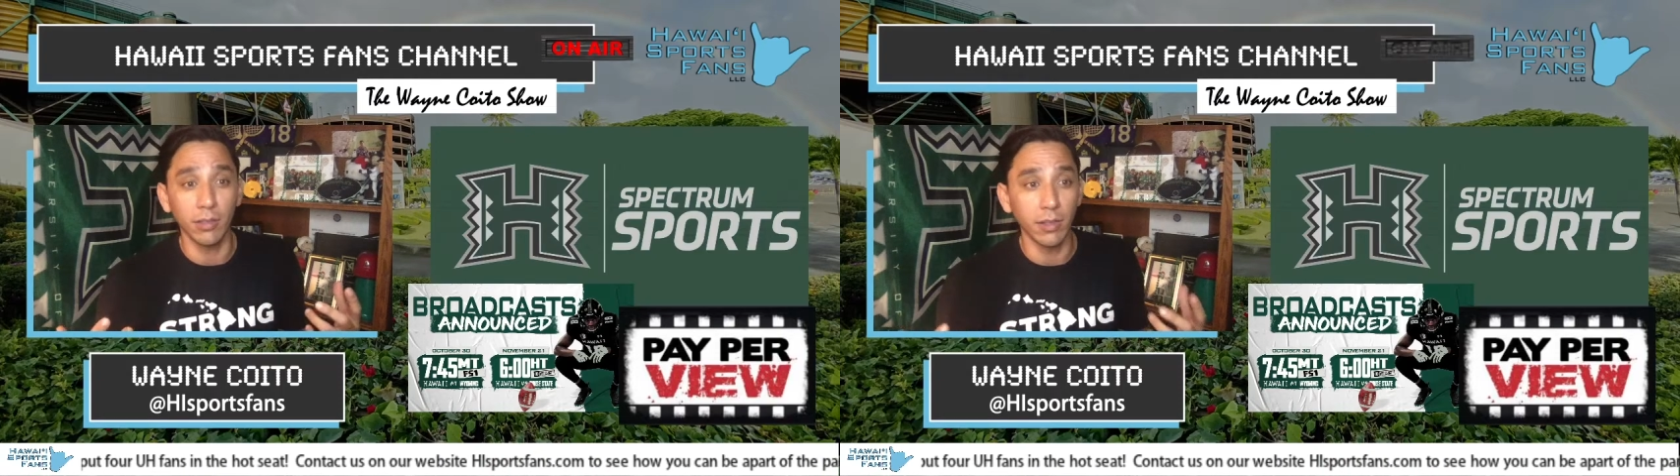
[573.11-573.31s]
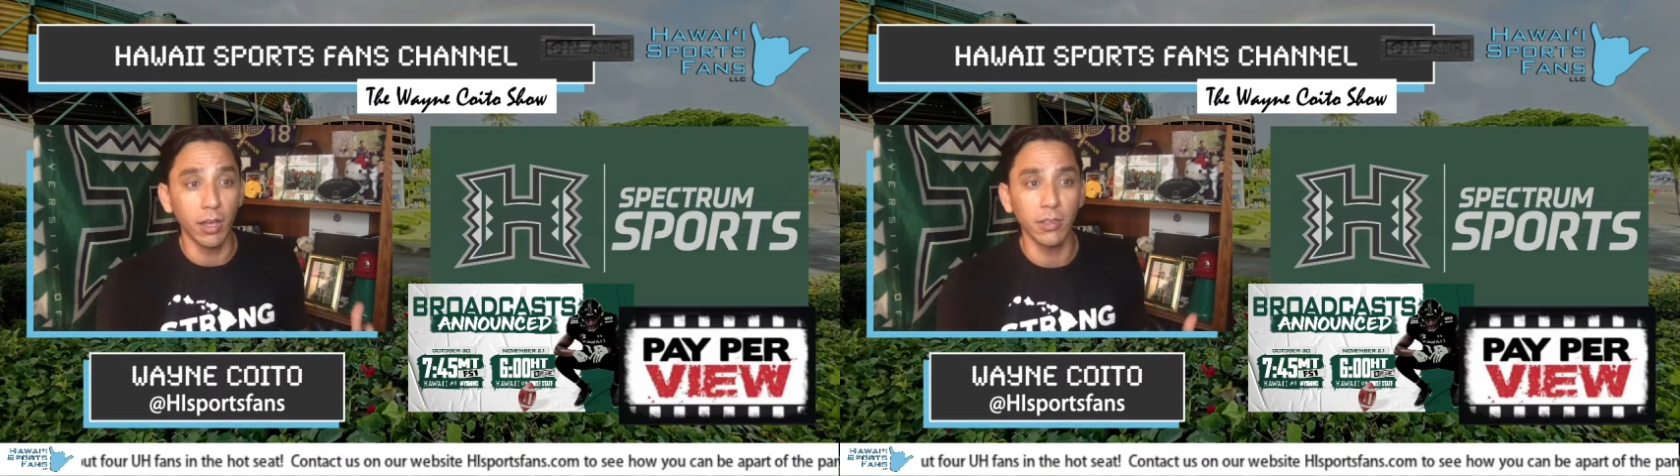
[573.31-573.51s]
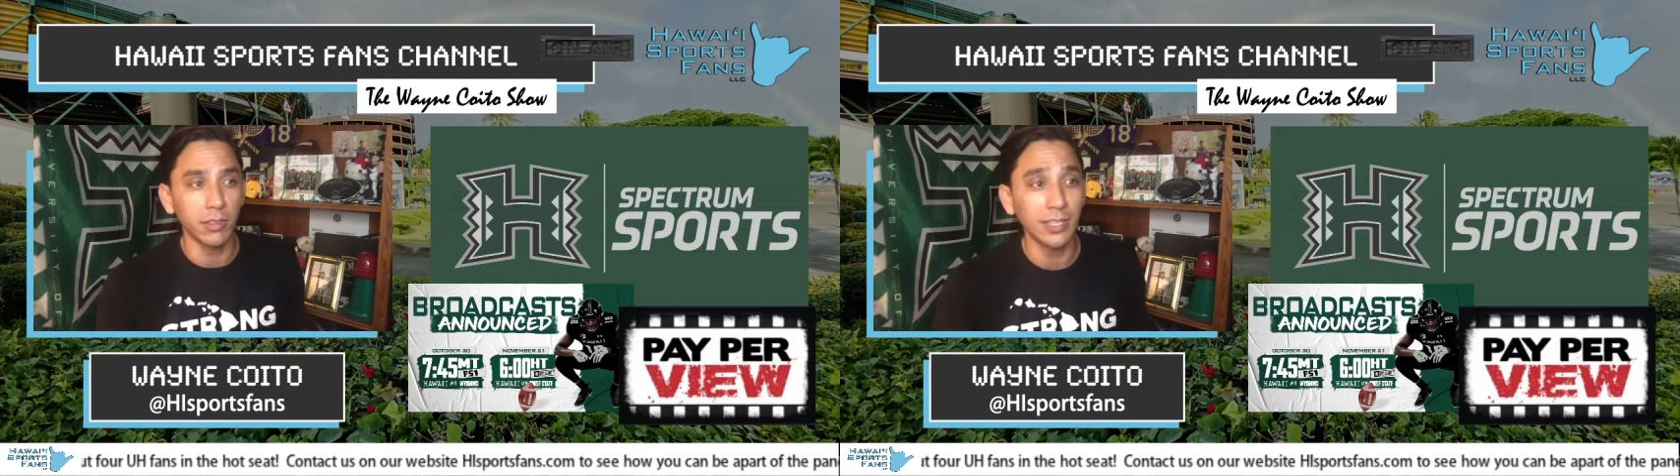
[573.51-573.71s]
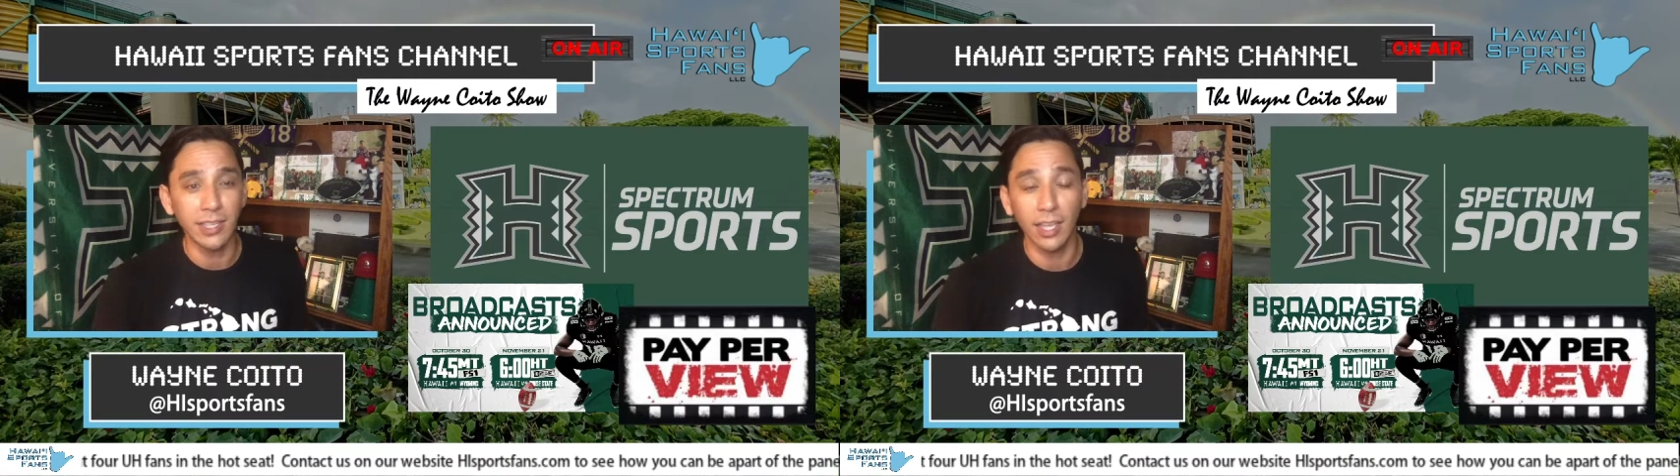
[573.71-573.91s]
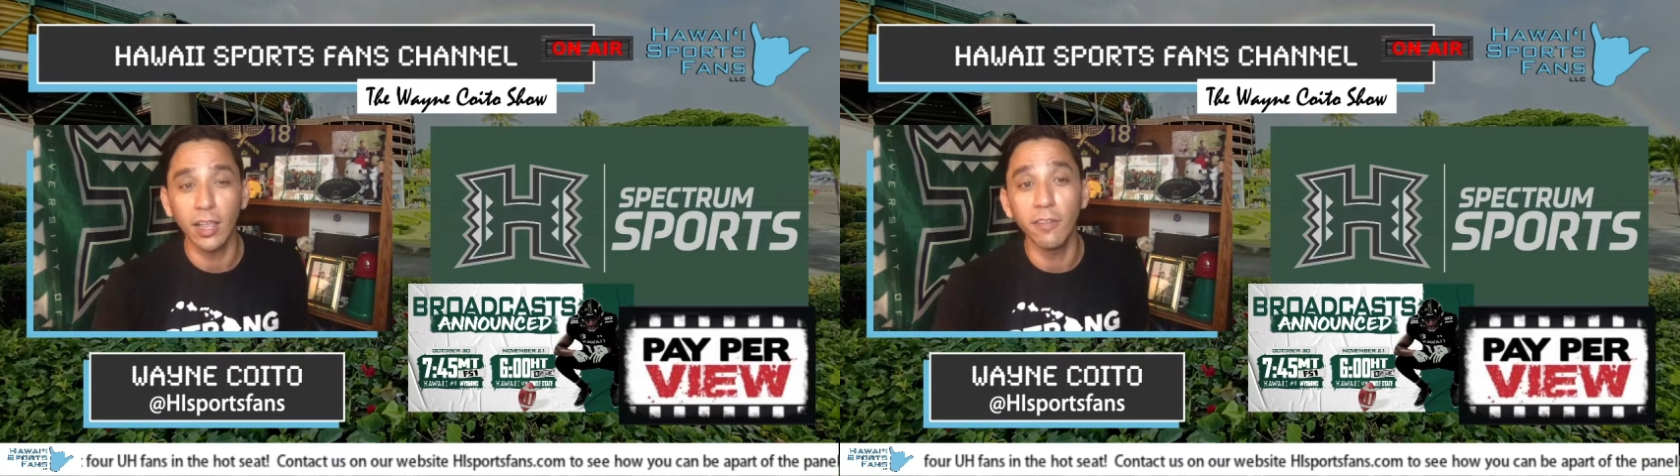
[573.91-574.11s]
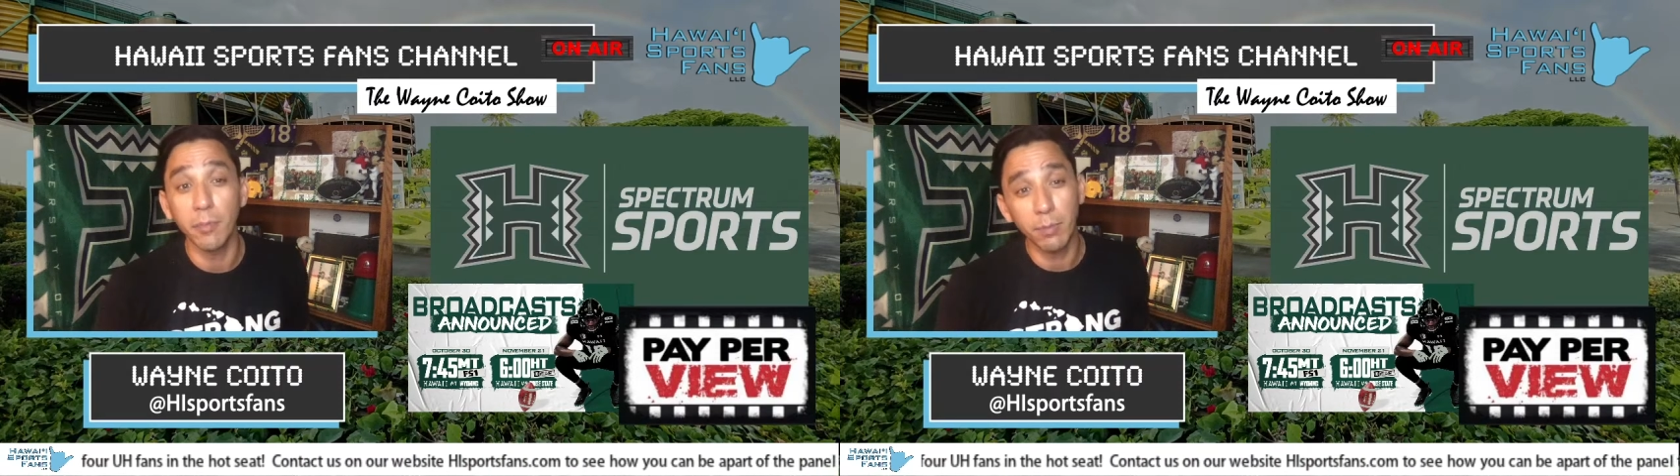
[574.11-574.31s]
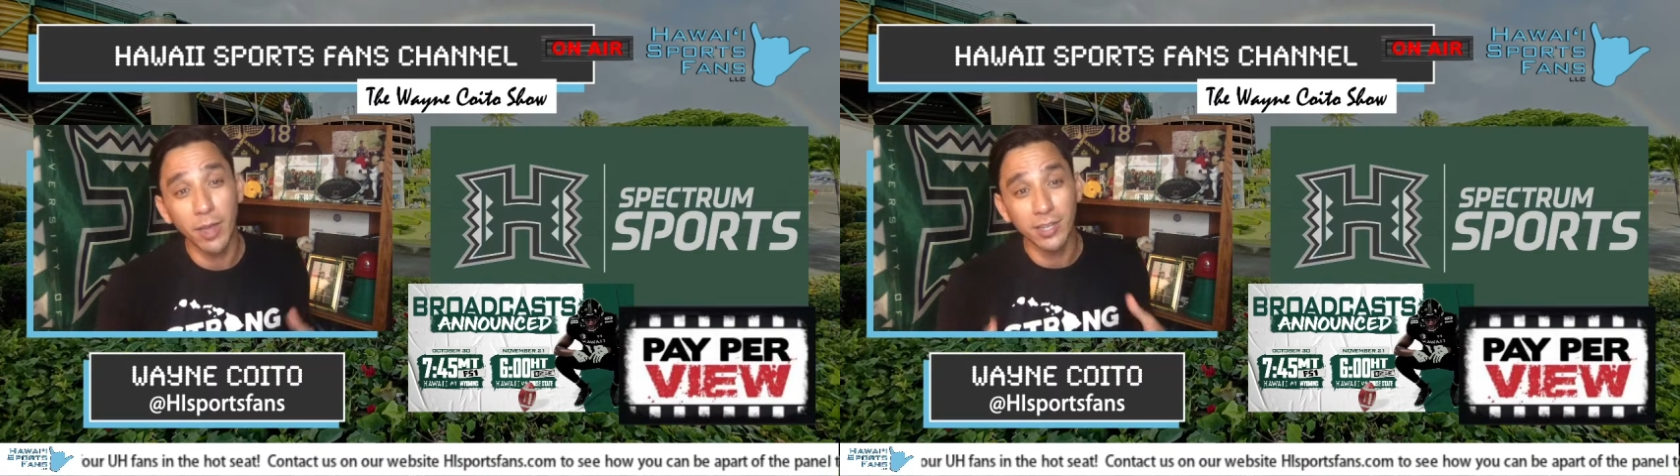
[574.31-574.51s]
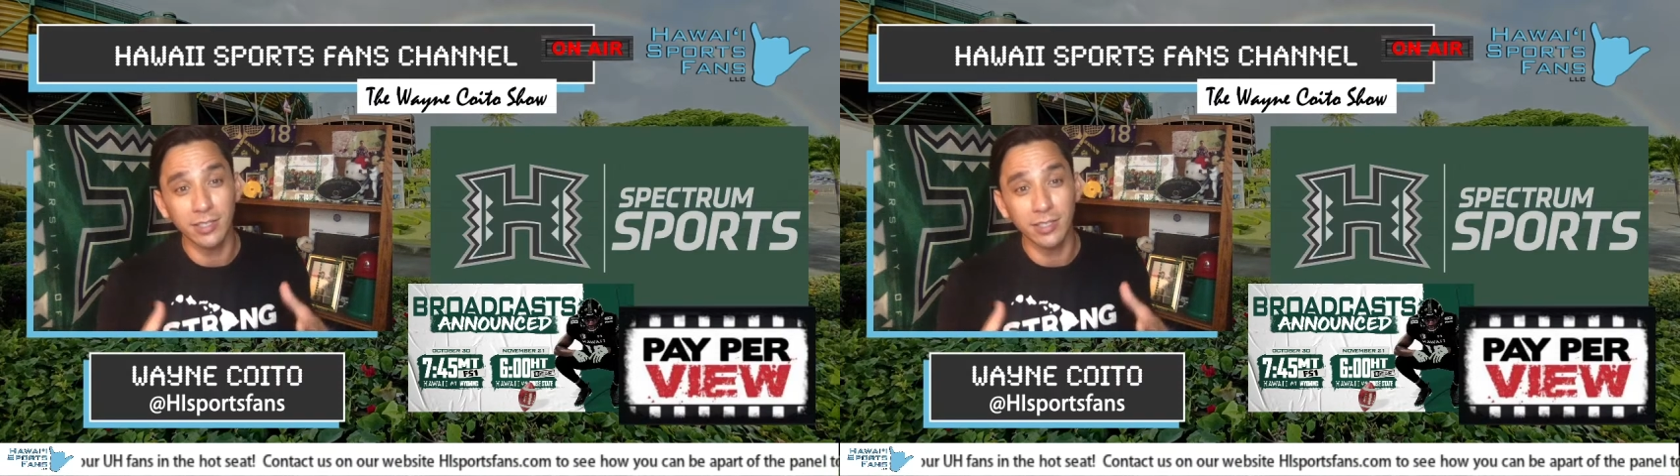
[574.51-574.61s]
all the things I love and my passions.